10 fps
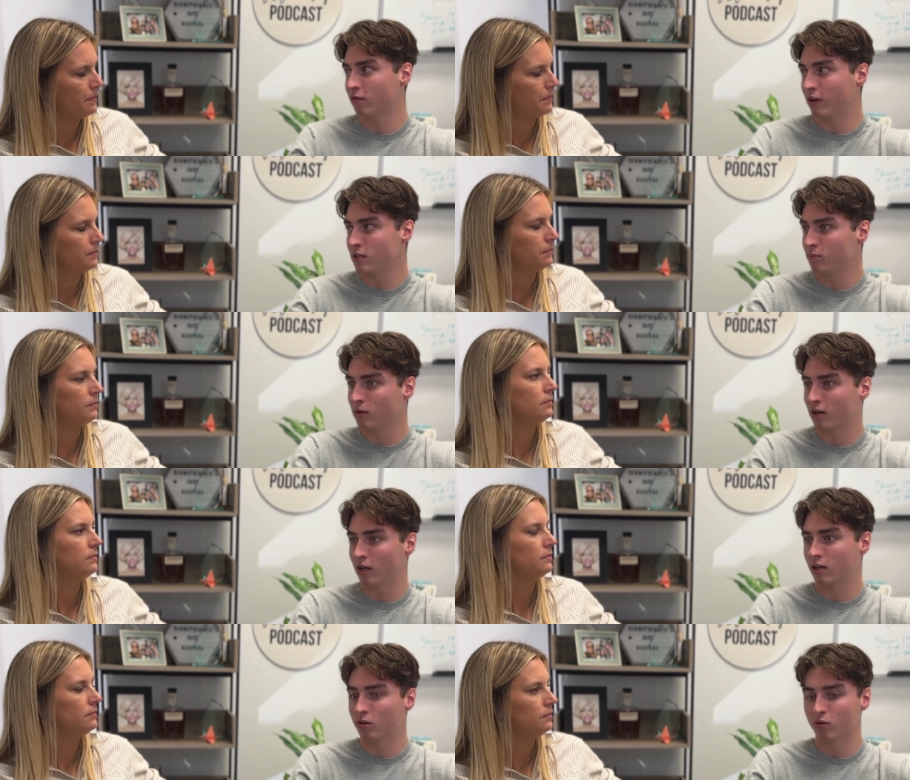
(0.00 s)
Speaker 1: Facebook, I
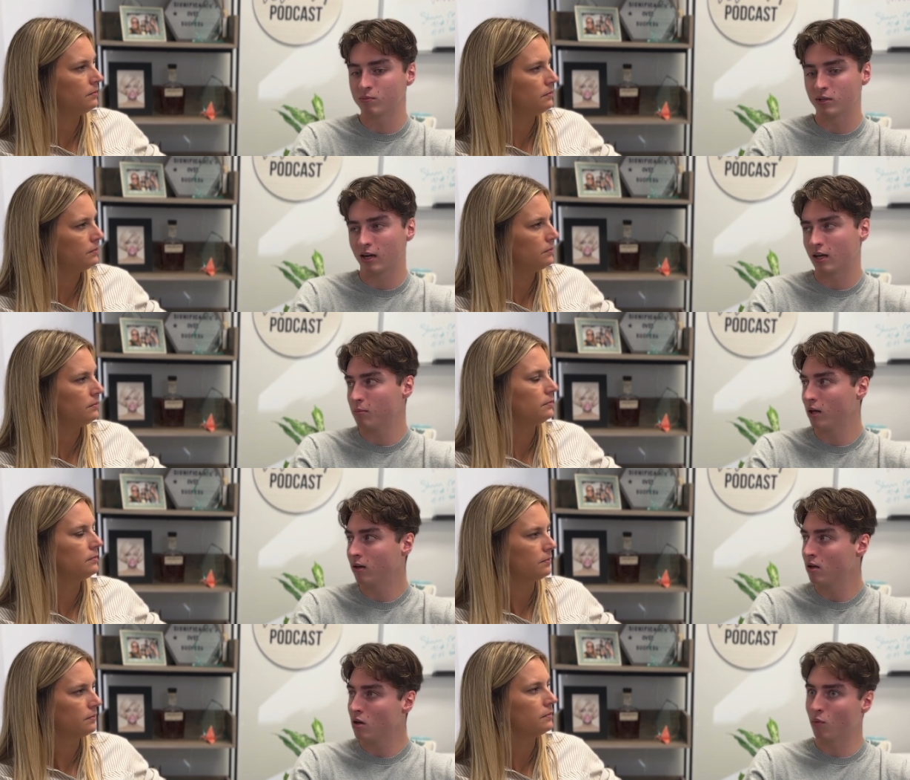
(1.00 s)
think, groups kind of come in,
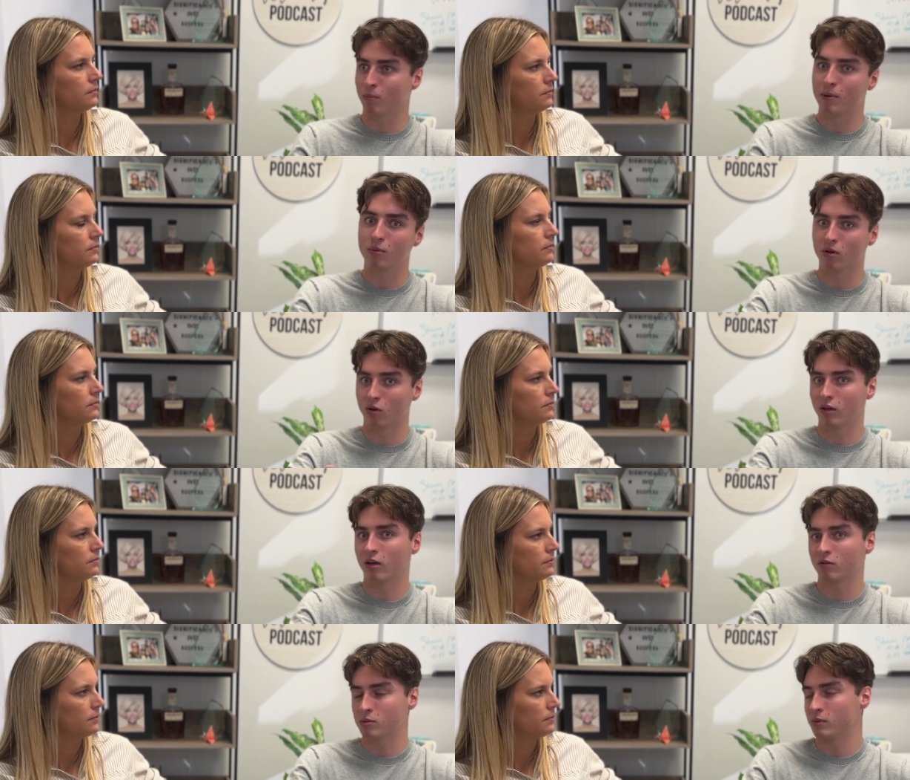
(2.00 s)
where people are looking
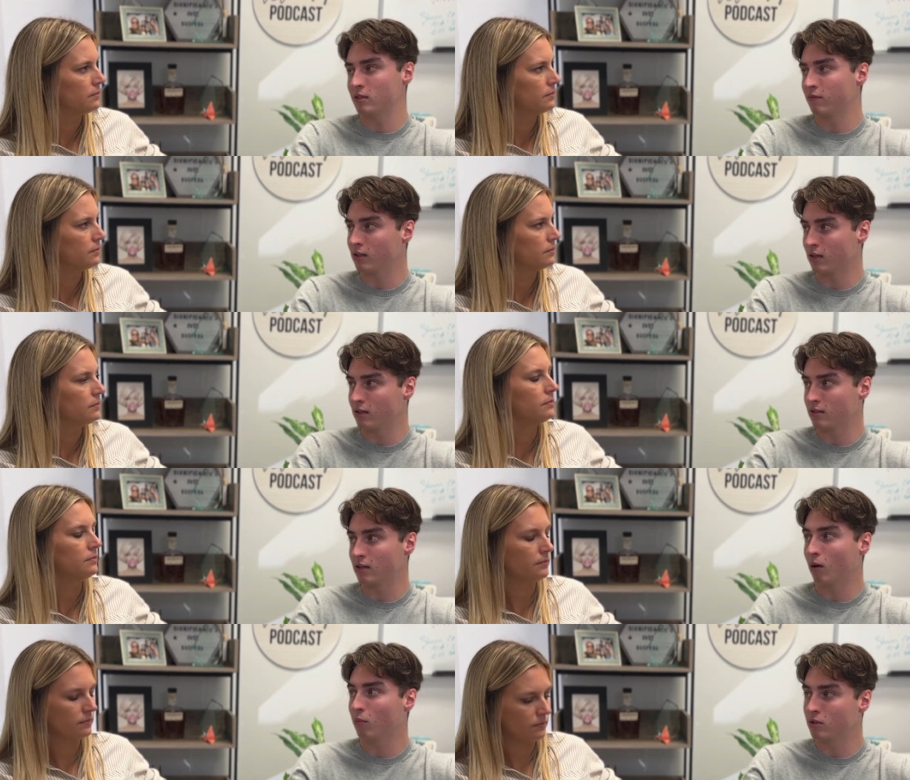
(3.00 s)
for specific things and
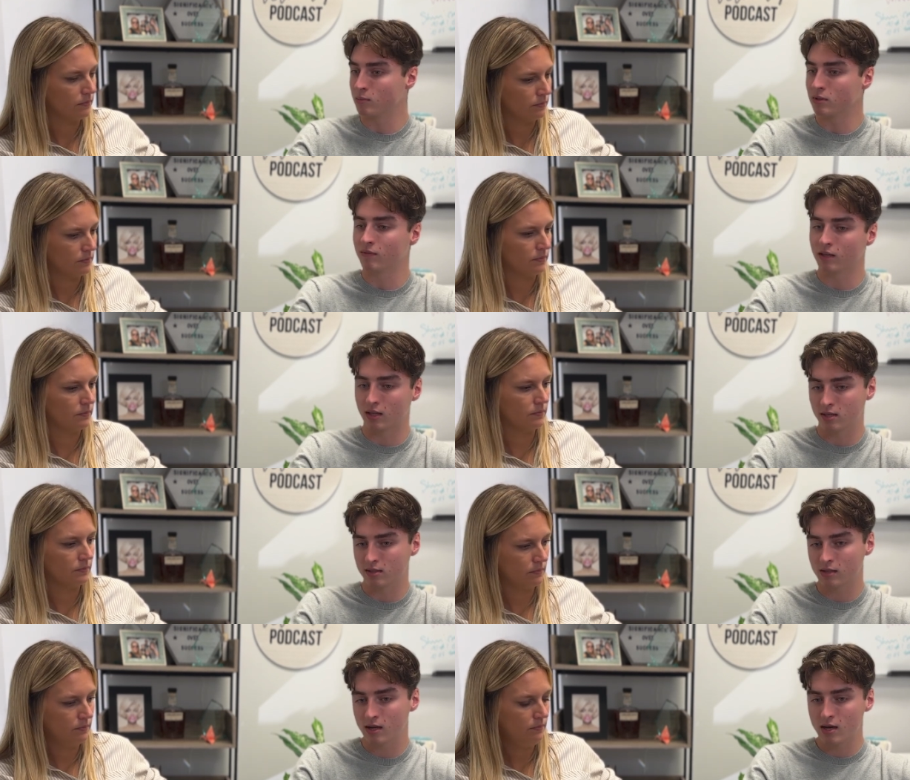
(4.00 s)
help with specific
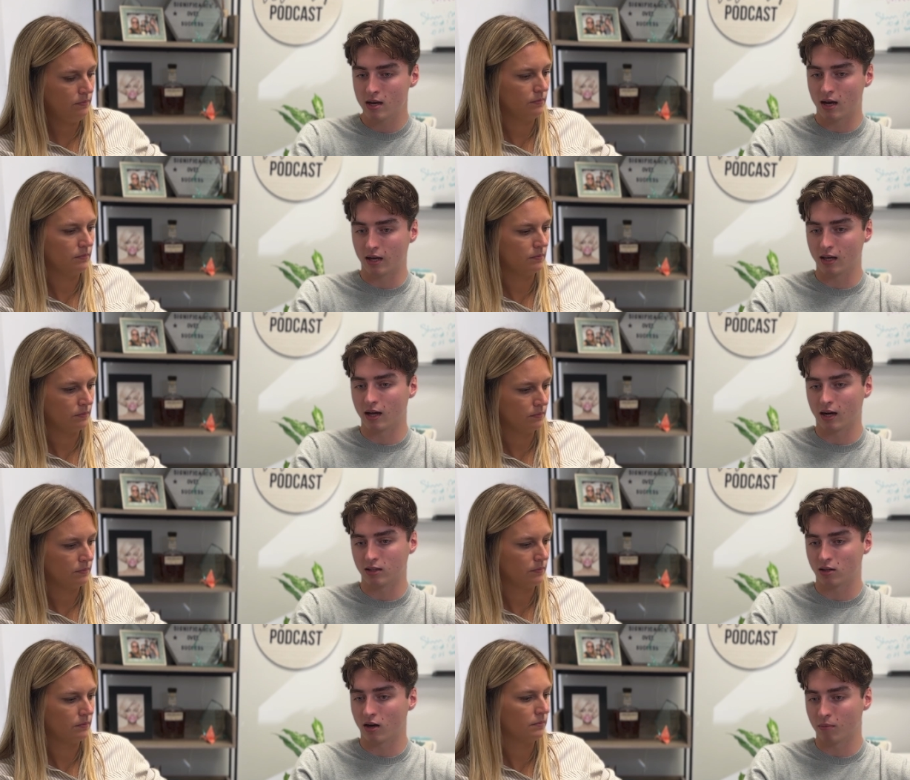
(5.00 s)
things. Mm-hmm. I can kind of
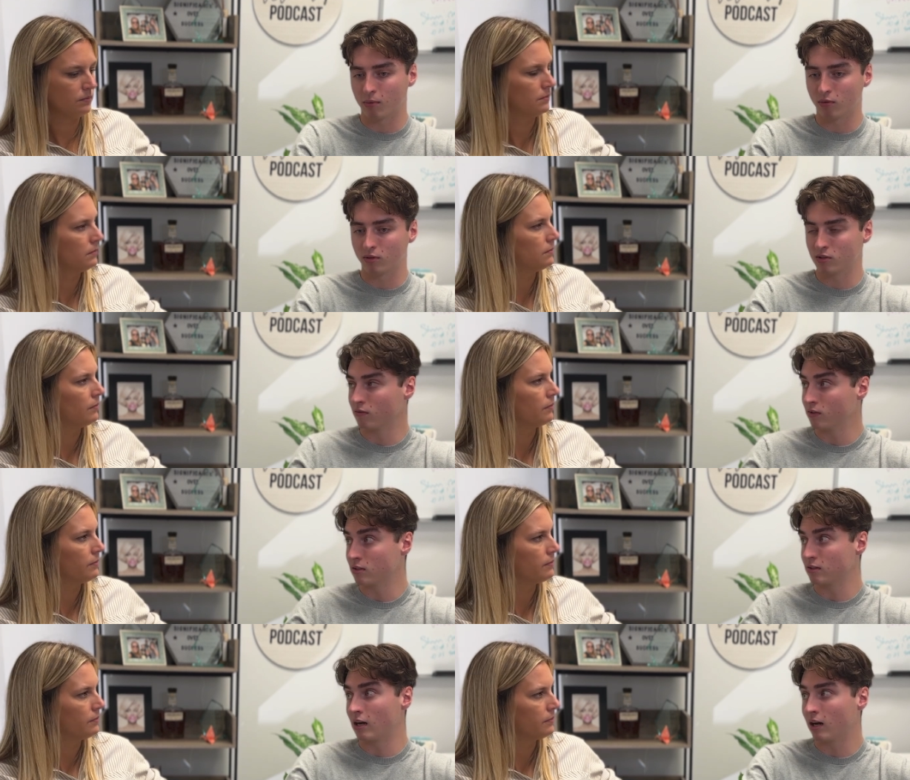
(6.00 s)
talk about the
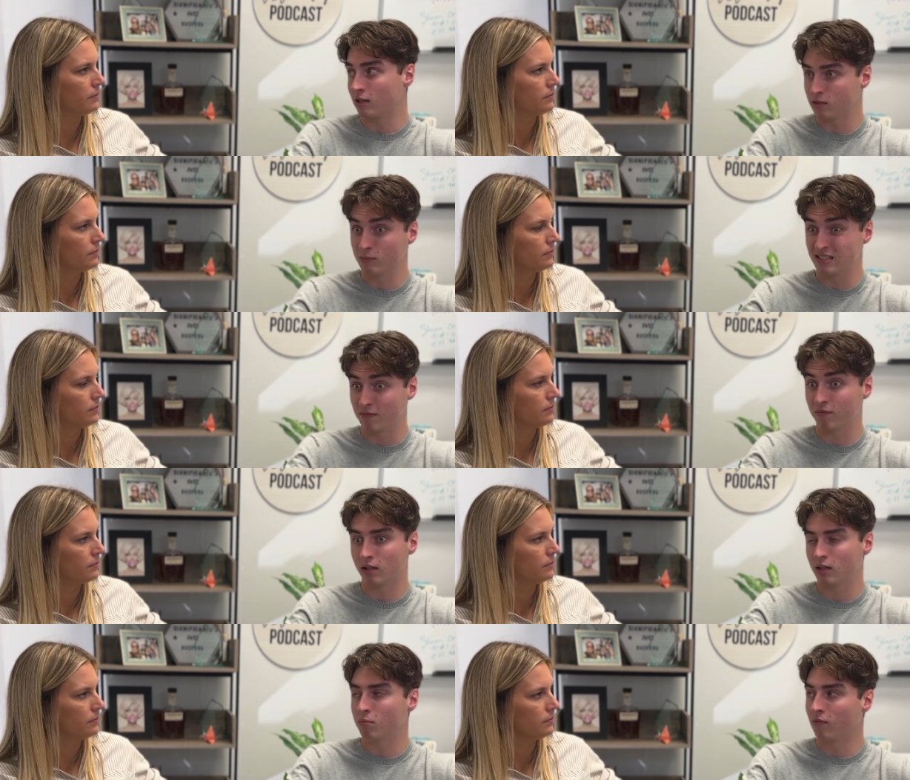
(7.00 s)
services that I
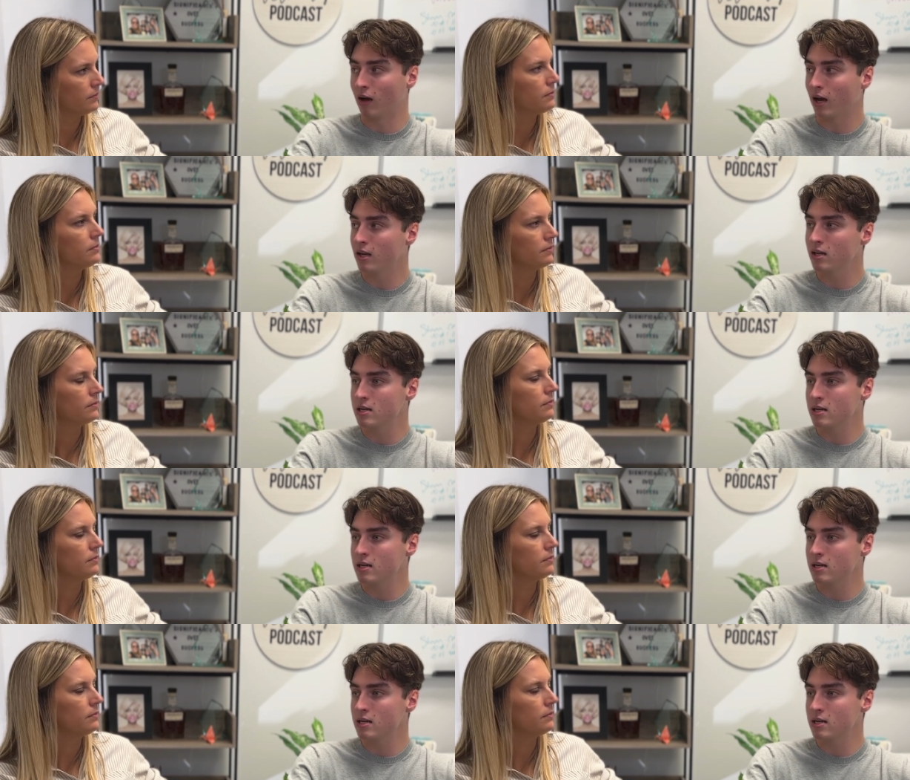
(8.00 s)
specifically provide,